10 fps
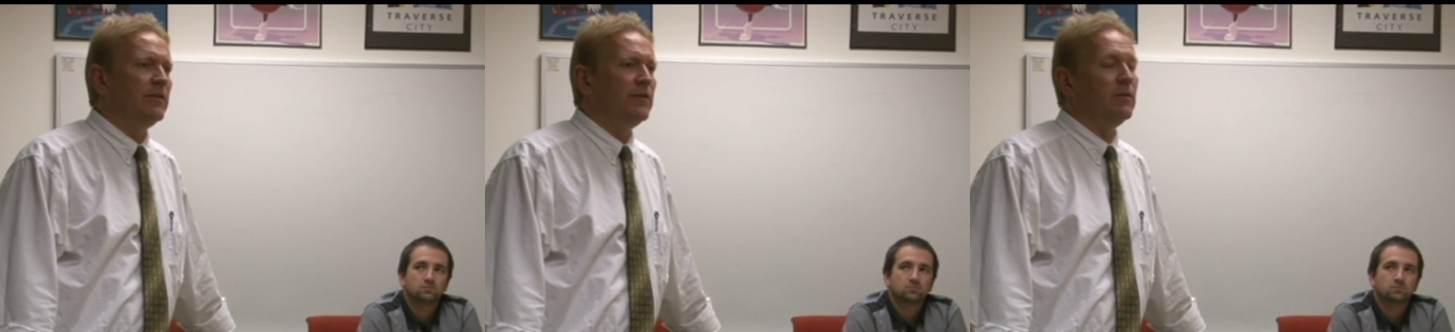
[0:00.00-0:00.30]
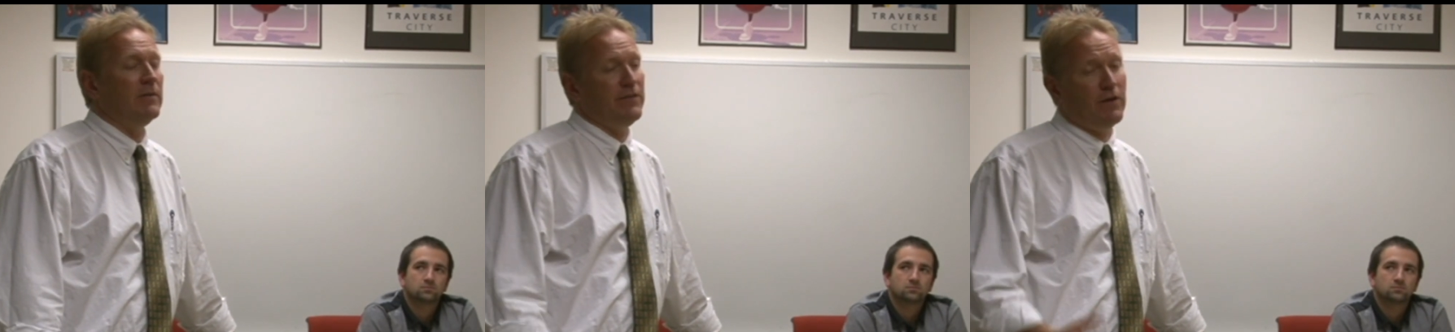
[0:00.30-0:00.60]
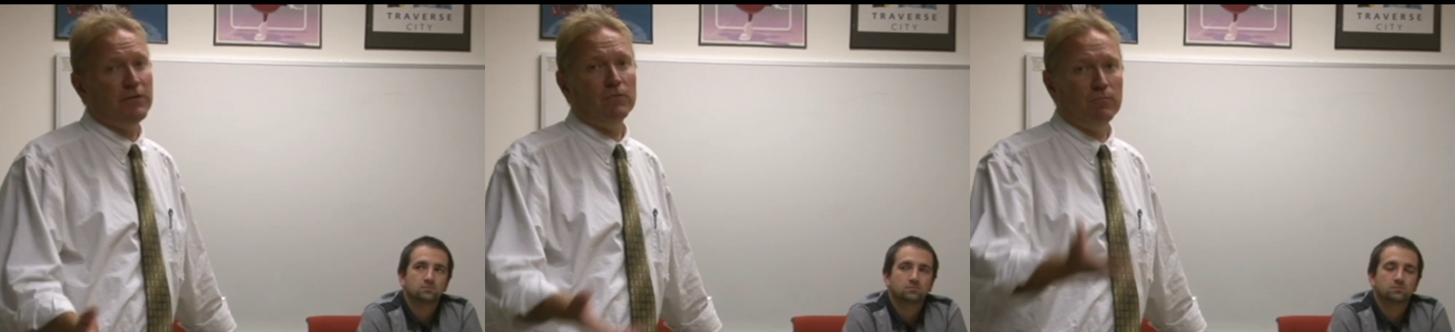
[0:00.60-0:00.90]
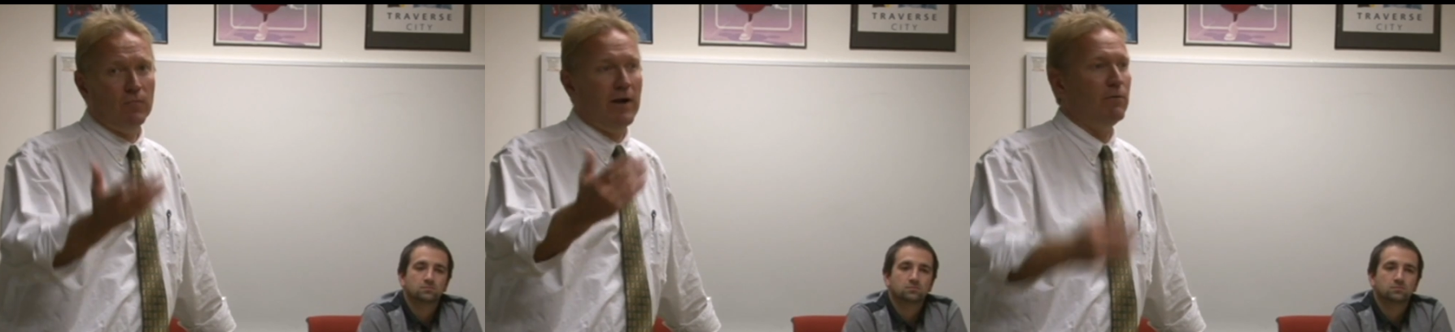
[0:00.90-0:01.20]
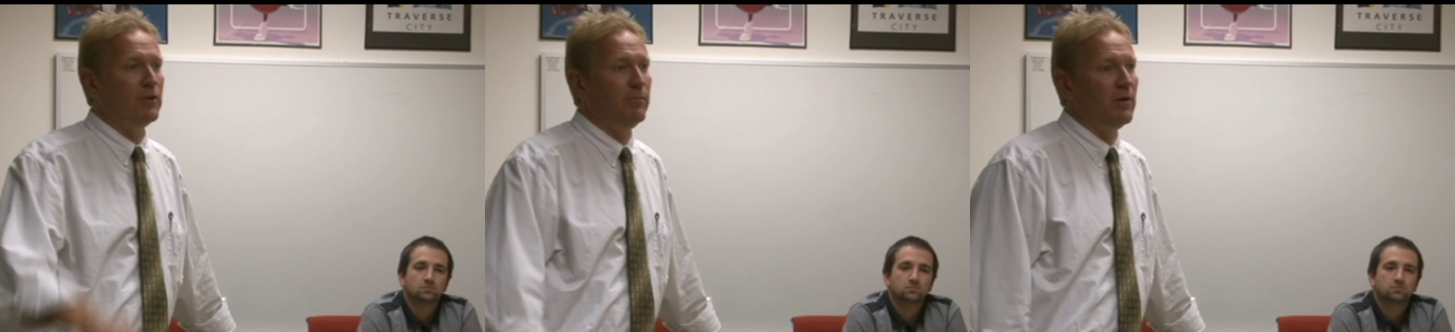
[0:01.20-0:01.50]
Speaker 1: So that's also why
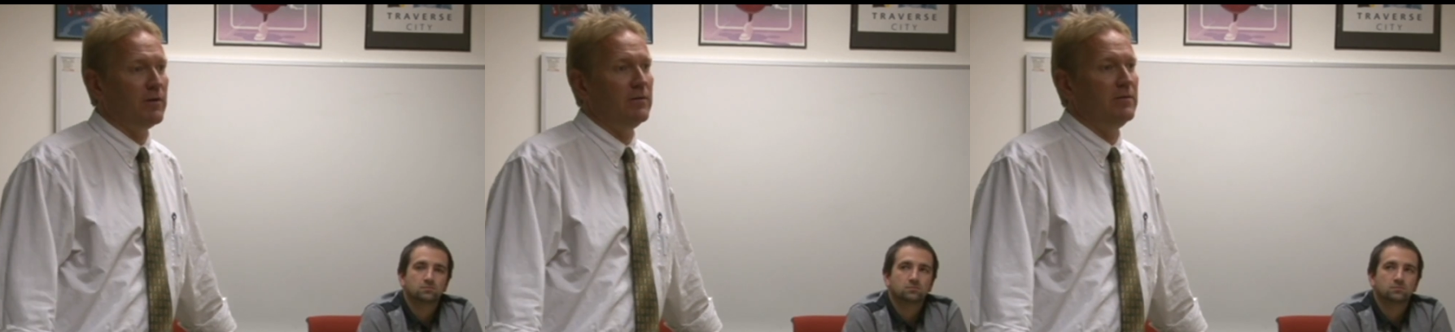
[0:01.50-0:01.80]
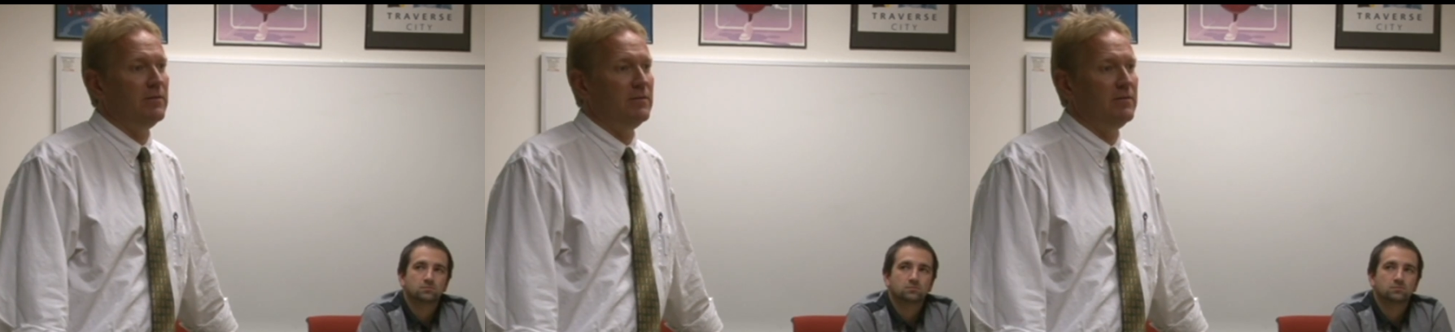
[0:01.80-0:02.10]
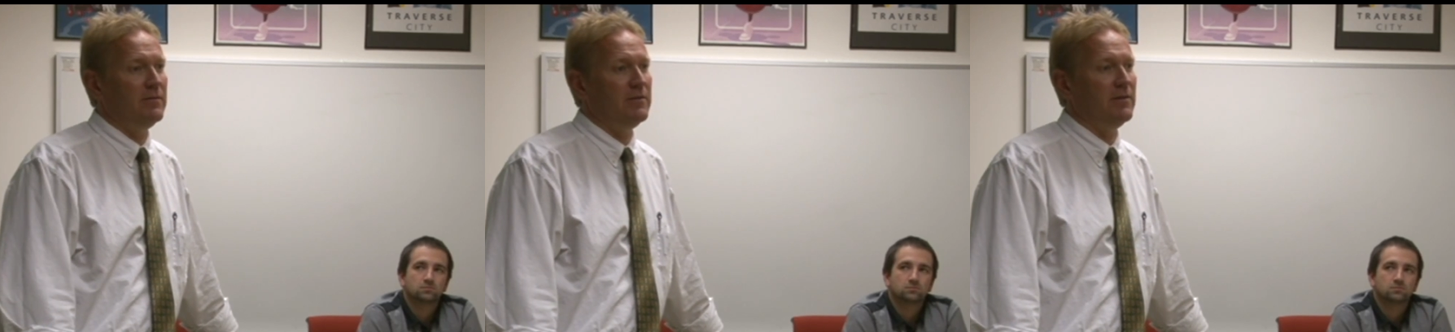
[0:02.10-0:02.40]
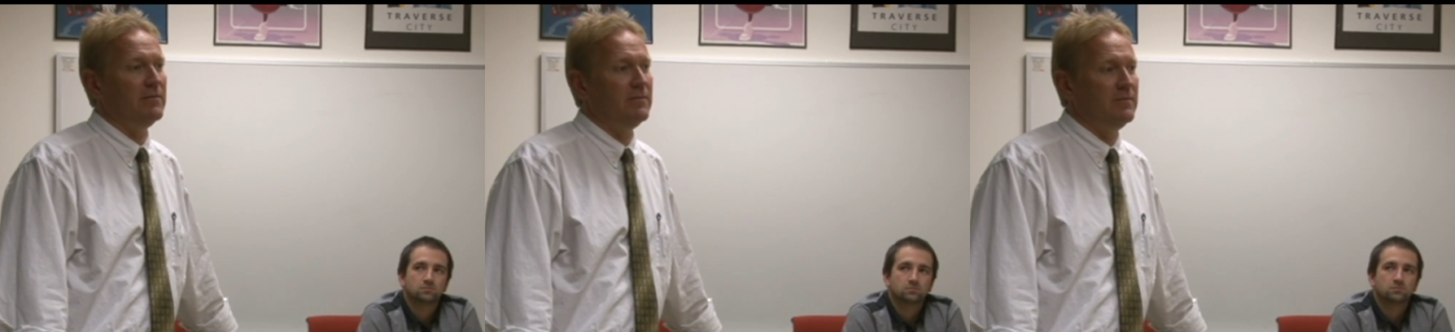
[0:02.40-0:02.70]
I wrote the book. So,